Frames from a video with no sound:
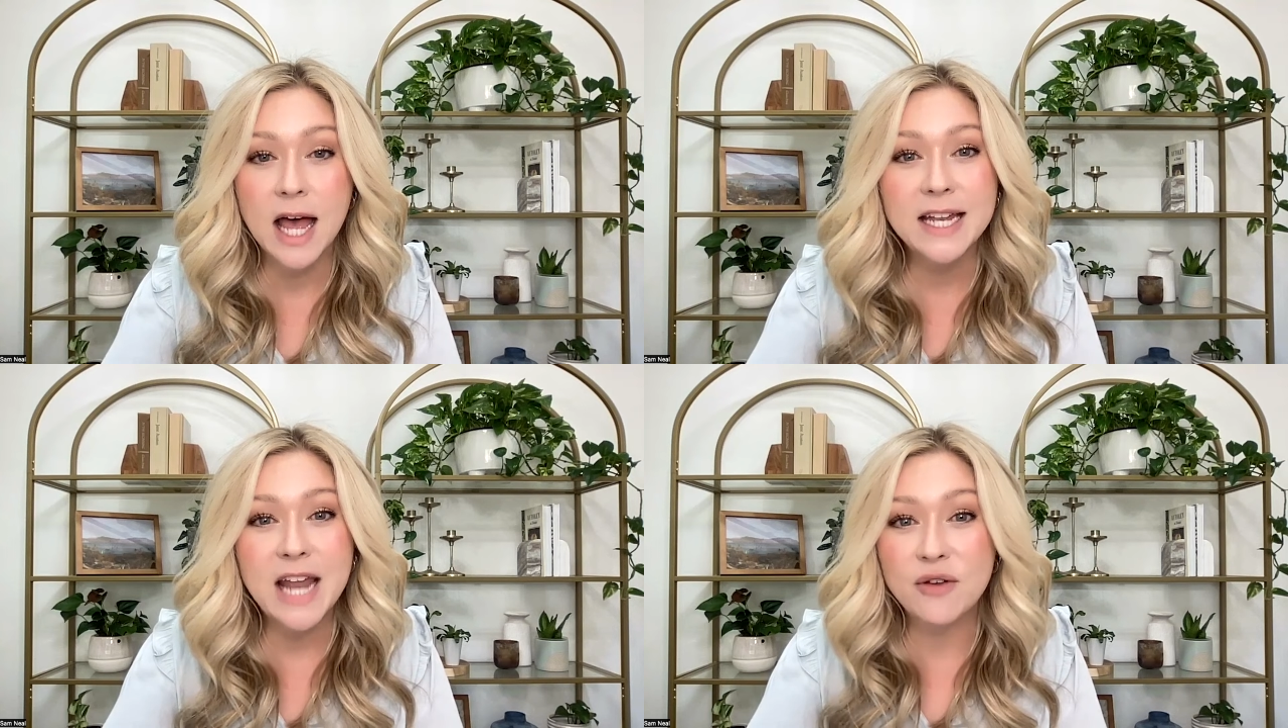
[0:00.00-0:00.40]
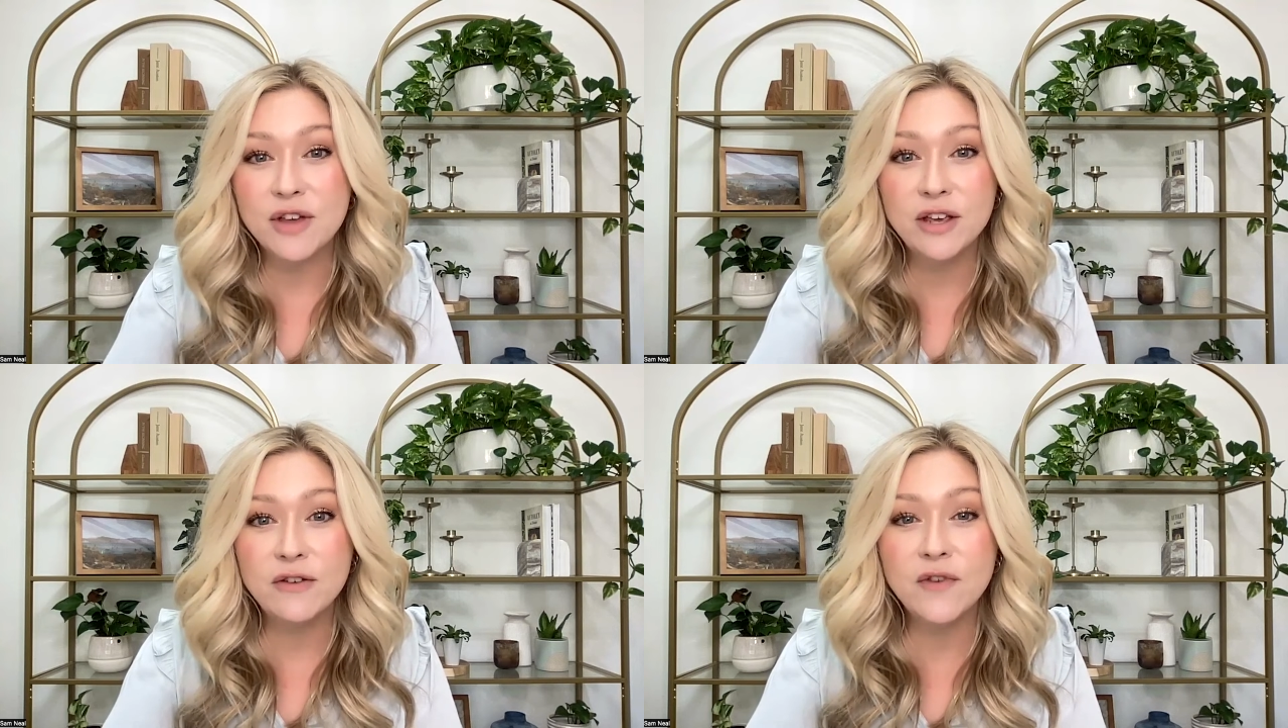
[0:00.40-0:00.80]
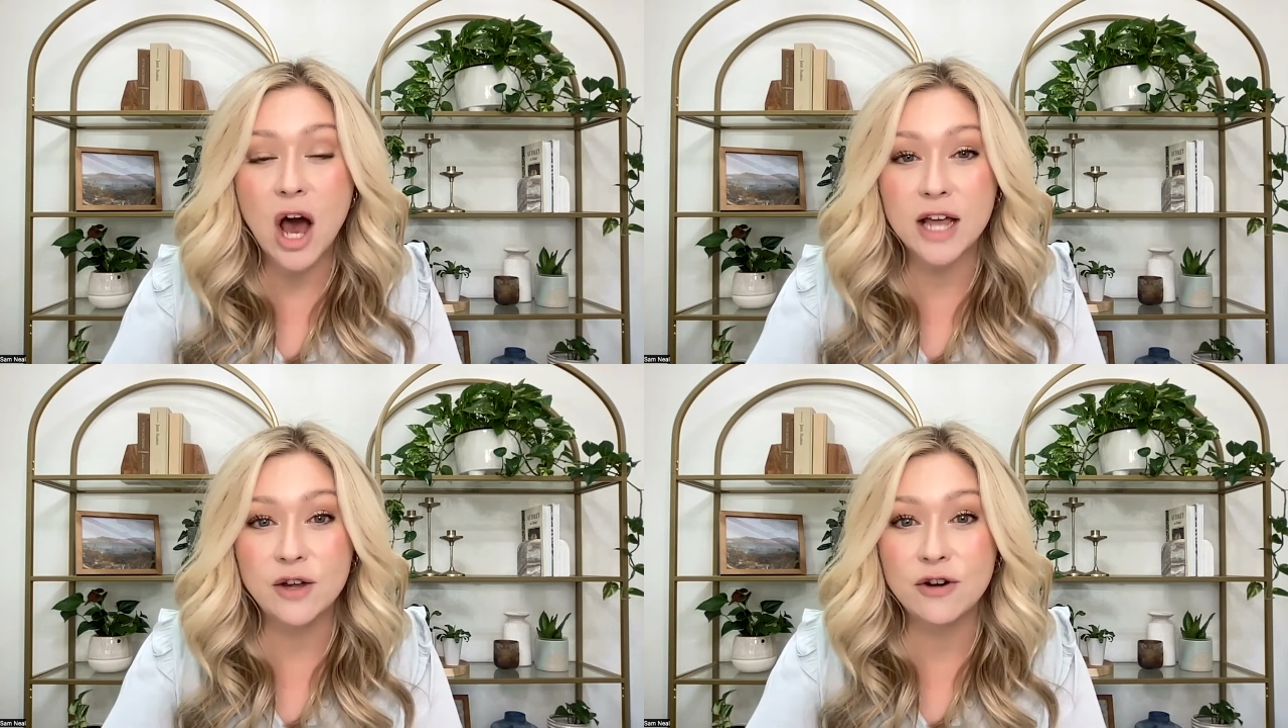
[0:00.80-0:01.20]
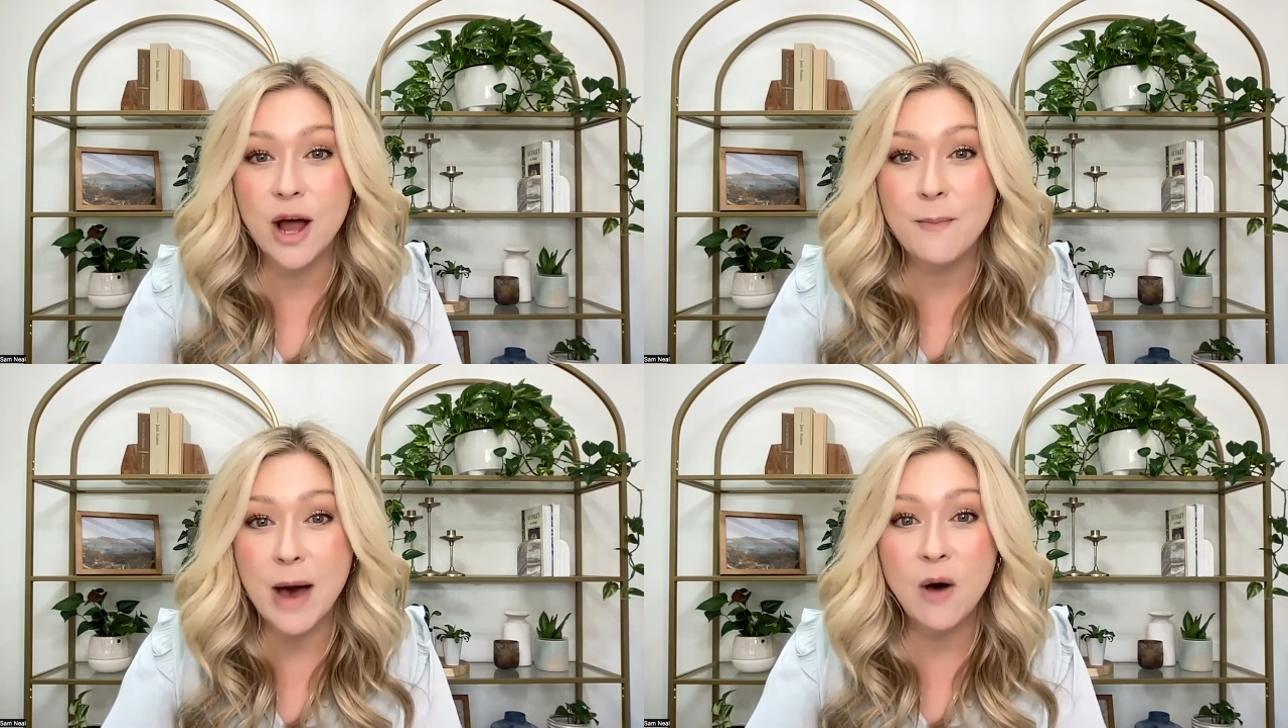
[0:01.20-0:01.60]
Now that you've got your
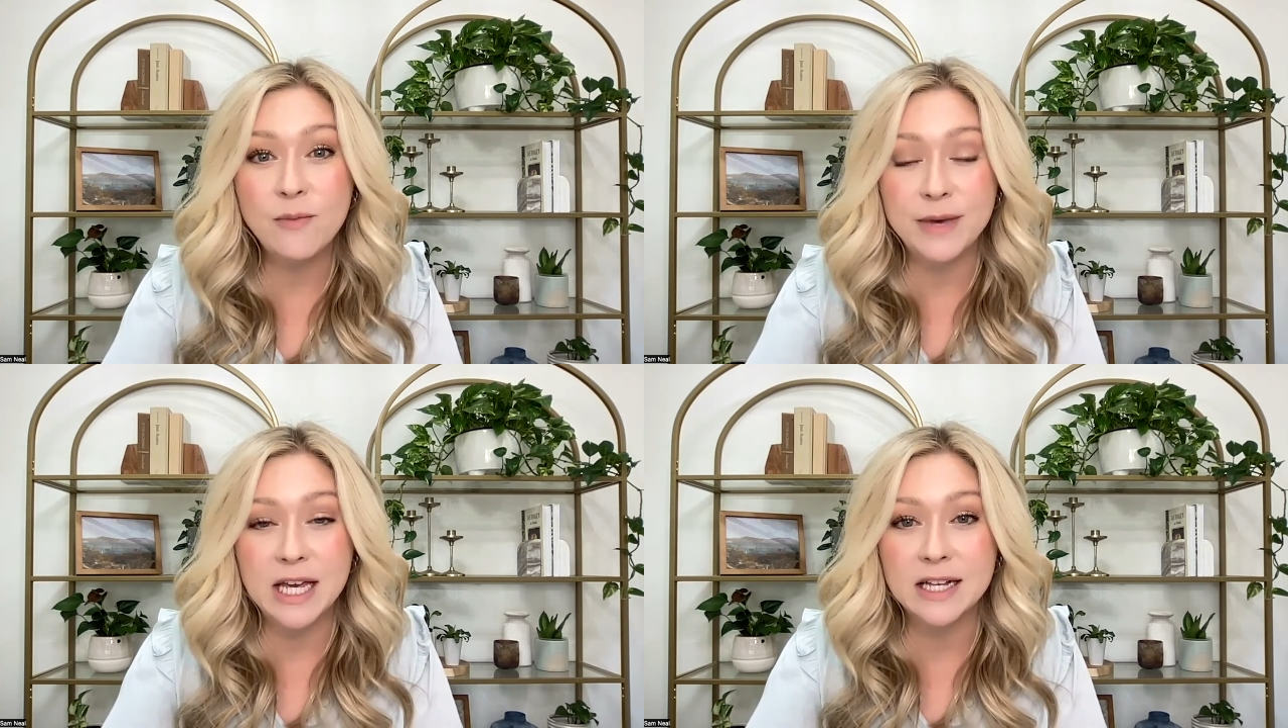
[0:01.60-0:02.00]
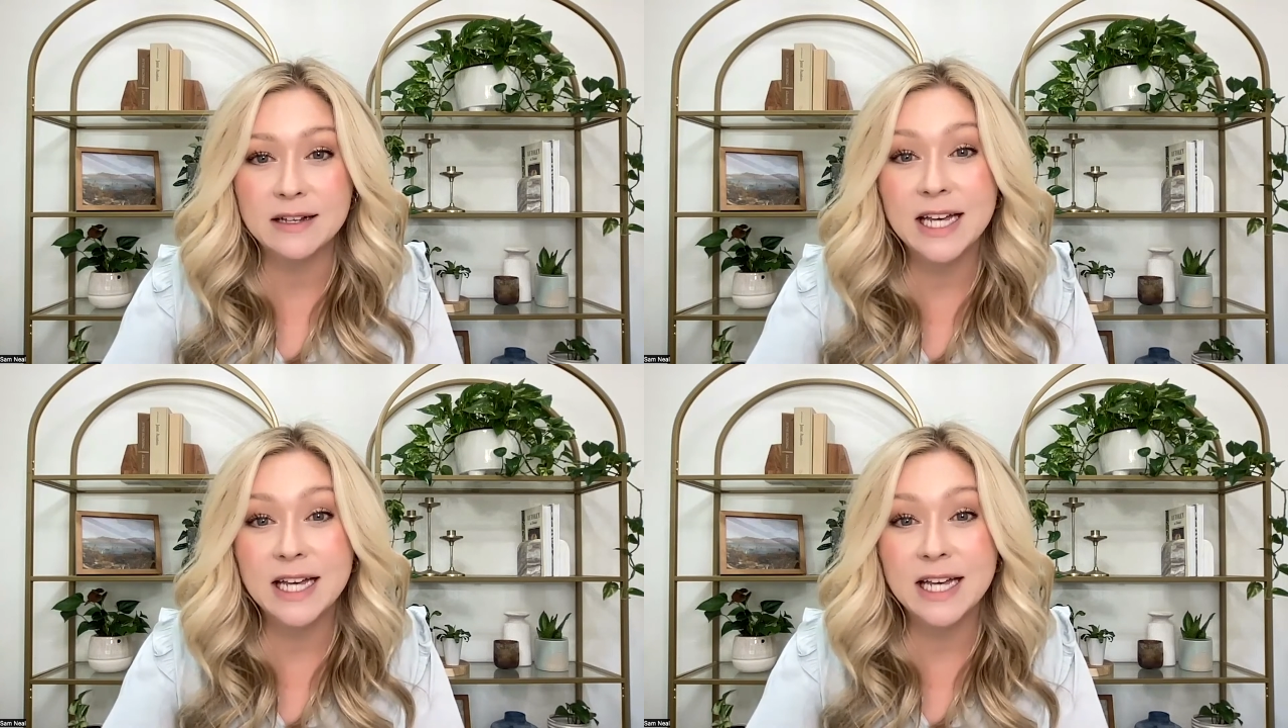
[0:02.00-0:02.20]
About Me,